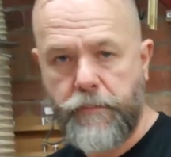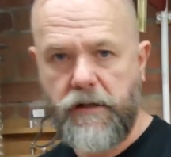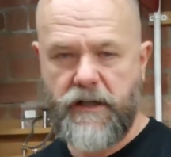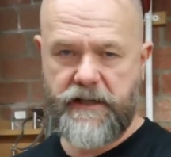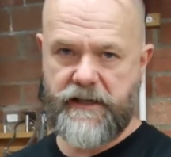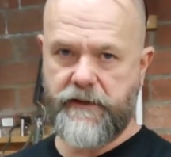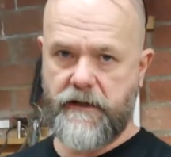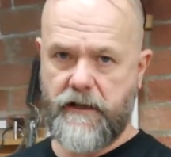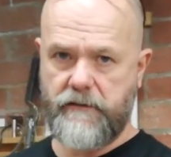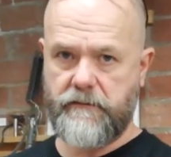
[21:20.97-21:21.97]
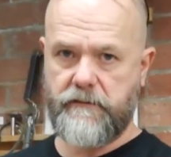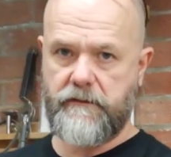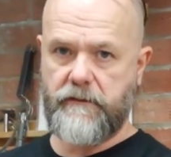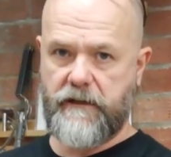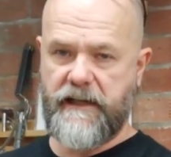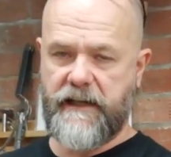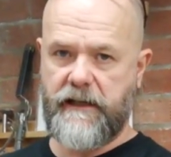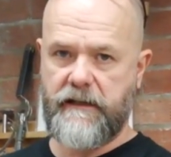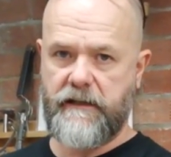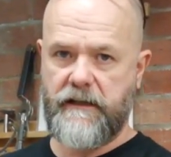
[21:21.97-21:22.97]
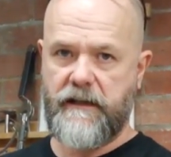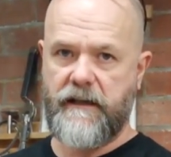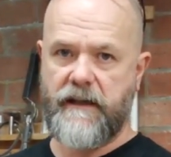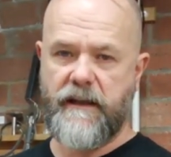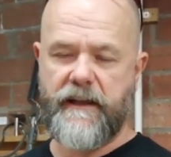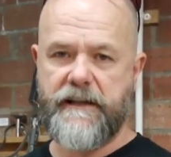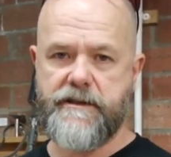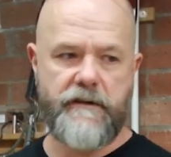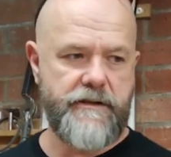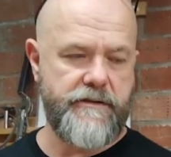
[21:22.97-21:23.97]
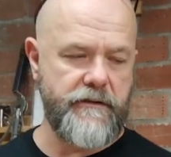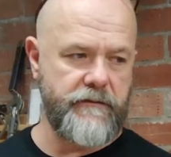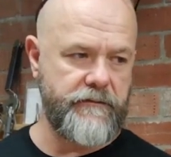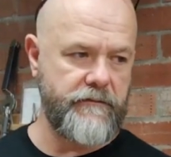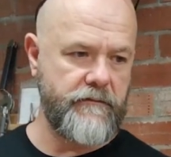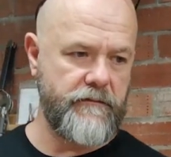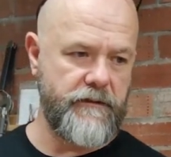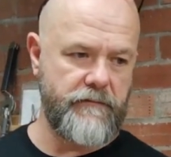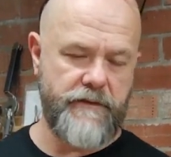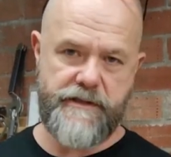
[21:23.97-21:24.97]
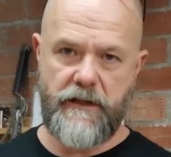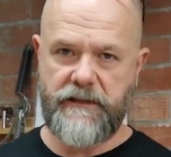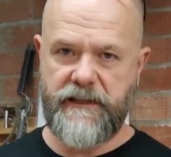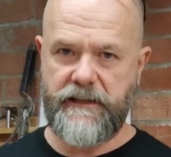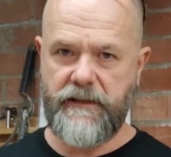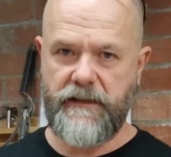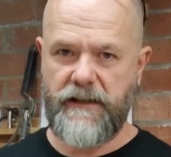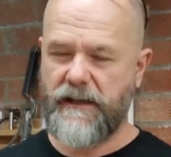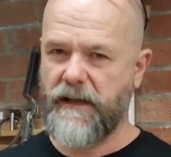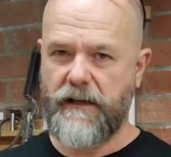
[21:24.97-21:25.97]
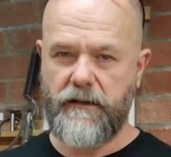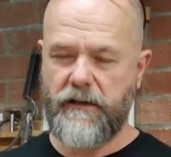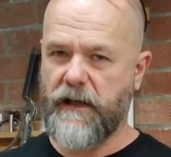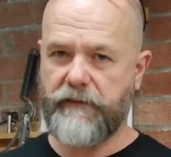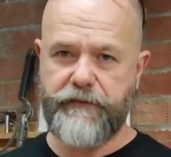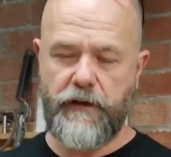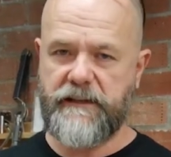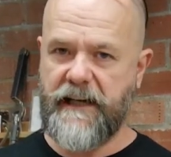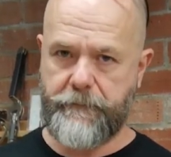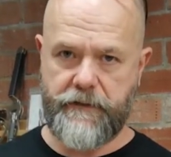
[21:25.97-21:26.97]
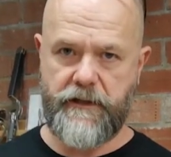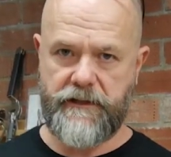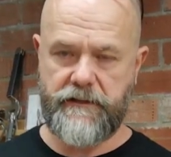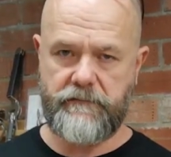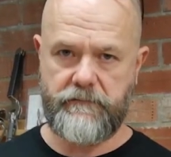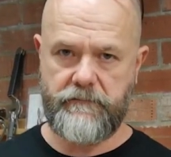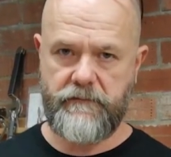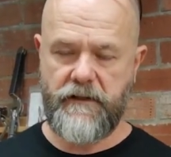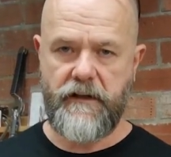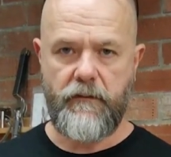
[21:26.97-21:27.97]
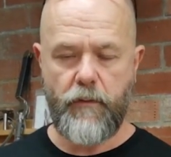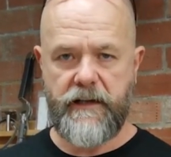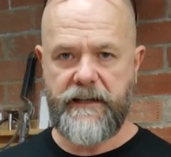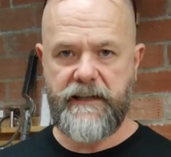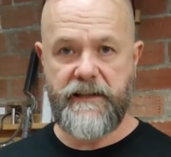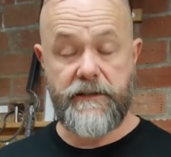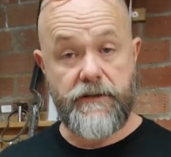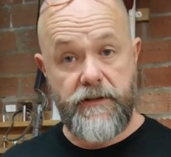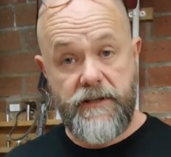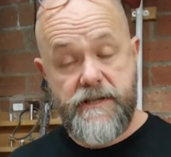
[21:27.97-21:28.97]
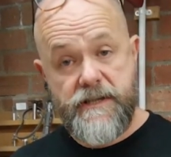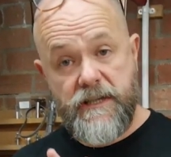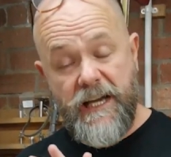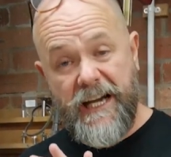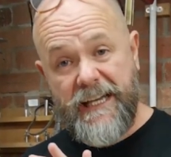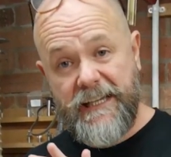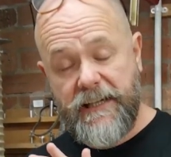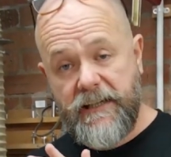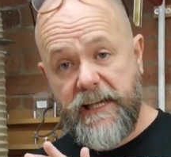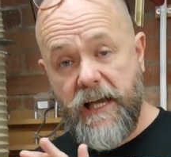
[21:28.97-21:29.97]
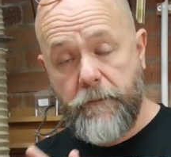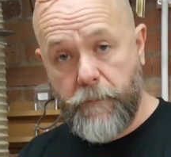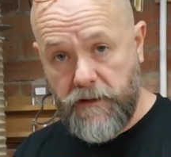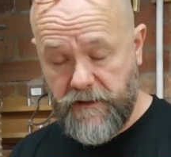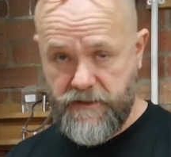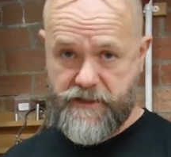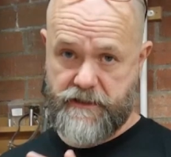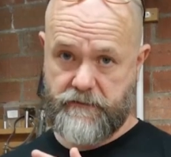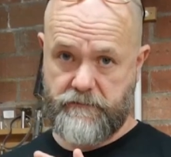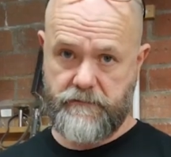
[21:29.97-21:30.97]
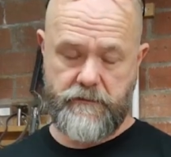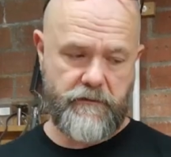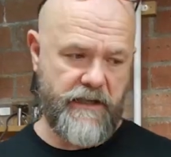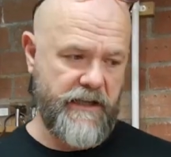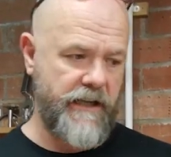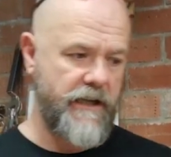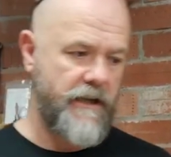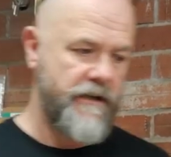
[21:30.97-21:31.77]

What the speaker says: plow in there, okay? That's going to sort of result in a full depth cut. What I tend to do is I lightly plunge it, okay,